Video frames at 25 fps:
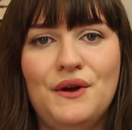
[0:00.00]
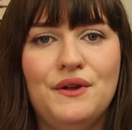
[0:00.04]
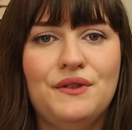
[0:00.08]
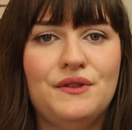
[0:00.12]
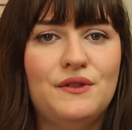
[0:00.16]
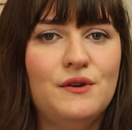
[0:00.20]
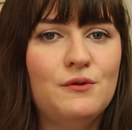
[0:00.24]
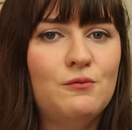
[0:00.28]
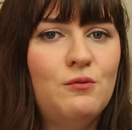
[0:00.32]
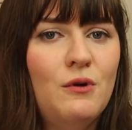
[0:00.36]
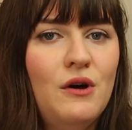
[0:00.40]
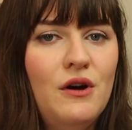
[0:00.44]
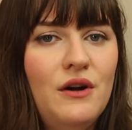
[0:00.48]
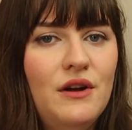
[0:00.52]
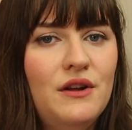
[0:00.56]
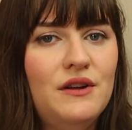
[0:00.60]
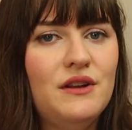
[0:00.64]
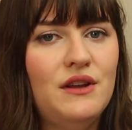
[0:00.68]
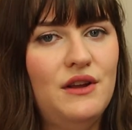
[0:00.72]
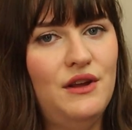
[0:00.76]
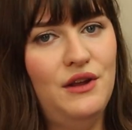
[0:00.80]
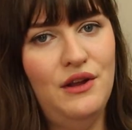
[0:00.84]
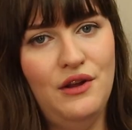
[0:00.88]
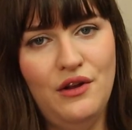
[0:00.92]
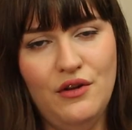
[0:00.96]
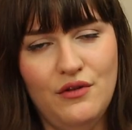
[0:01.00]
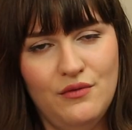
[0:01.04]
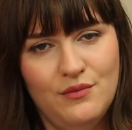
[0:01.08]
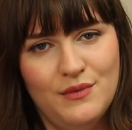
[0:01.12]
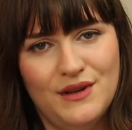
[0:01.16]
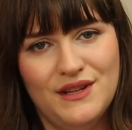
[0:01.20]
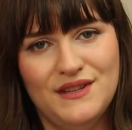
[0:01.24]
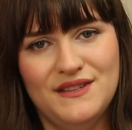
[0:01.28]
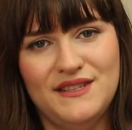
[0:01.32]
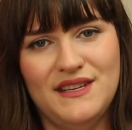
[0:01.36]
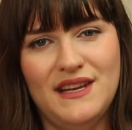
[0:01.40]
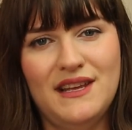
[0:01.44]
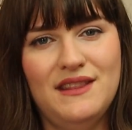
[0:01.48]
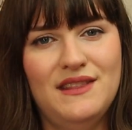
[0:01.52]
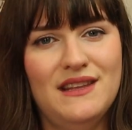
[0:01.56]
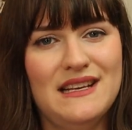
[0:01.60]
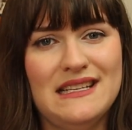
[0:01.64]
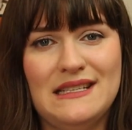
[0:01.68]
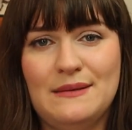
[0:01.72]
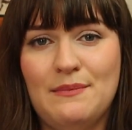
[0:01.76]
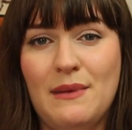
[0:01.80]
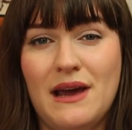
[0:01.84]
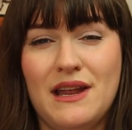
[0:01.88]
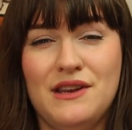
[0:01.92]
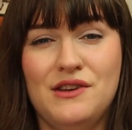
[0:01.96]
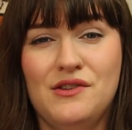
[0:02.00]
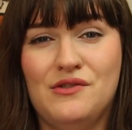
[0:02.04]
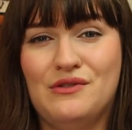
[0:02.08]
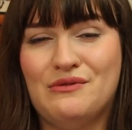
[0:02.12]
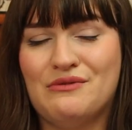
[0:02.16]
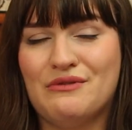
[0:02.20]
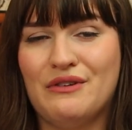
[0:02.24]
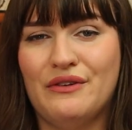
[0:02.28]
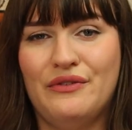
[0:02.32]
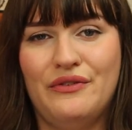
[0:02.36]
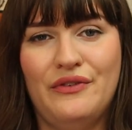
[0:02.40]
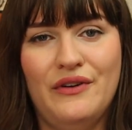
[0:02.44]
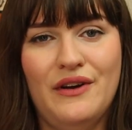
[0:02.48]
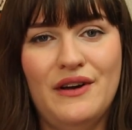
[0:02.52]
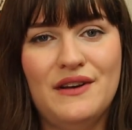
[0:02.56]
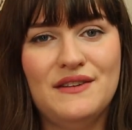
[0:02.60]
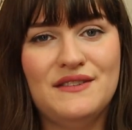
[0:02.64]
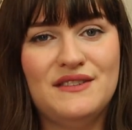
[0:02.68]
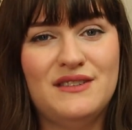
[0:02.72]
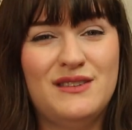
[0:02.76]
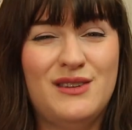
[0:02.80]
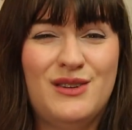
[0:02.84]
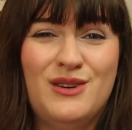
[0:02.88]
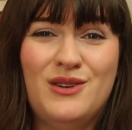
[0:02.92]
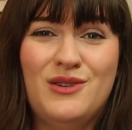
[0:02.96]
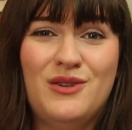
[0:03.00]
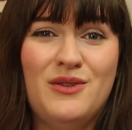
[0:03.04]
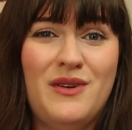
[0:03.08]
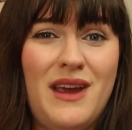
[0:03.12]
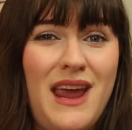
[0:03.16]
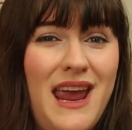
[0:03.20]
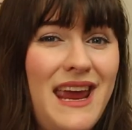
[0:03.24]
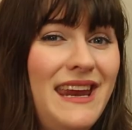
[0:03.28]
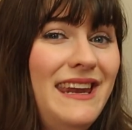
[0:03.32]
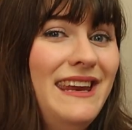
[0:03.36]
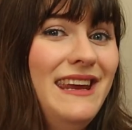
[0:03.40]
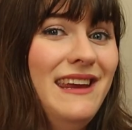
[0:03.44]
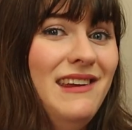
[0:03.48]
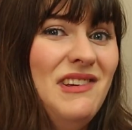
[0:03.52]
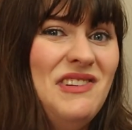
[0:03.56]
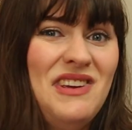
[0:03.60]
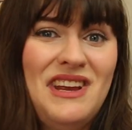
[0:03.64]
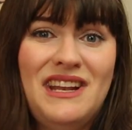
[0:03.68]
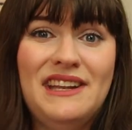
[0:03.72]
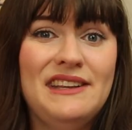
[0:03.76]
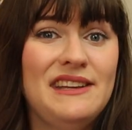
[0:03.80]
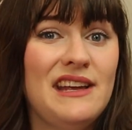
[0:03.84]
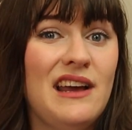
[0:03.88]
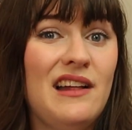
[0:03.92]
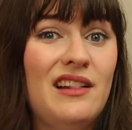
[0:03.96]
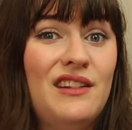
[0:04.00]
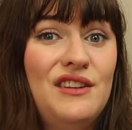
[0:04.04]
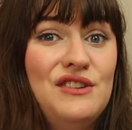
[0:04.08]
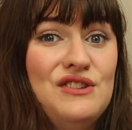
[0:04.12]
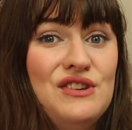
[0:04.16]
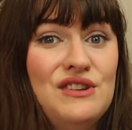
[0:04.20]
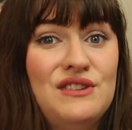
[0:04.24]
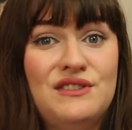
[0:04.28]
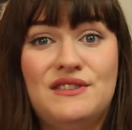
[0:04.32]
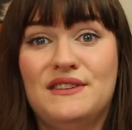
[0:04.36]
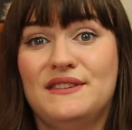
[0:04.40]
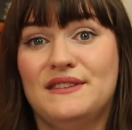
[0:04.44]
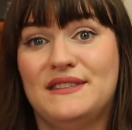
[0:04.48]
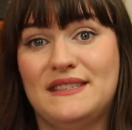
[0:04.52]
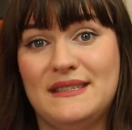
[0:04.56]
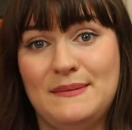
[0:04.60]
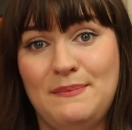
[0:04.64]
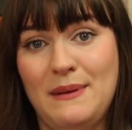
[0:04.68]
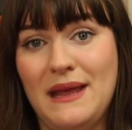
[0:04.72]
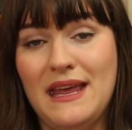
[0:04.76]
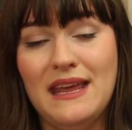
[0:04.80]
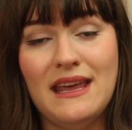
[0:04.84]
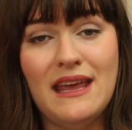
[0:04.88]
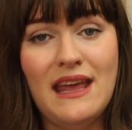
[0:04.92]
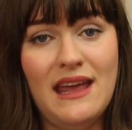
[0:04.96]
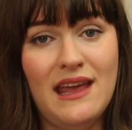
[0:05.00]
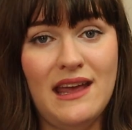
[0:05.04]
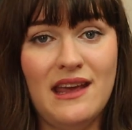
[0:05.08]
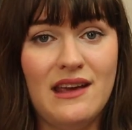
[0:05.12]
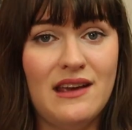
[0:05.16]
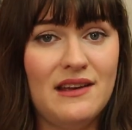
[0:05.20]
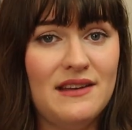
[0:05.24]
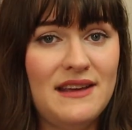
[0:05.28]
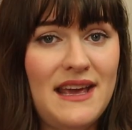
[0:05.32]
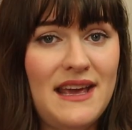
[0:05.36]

The word humans in this manual refers to any intelligent speaking